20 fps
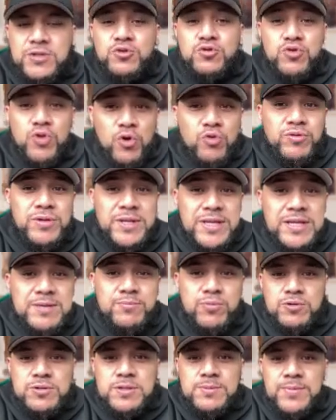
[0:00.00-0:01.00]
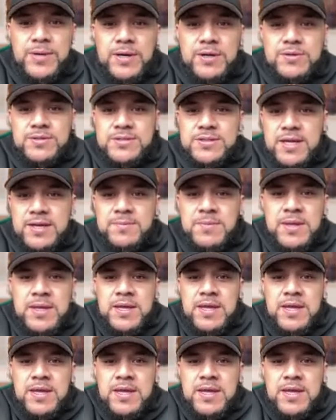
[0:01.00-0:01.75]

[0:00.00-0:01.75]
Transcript: You don't need protein powders, okay?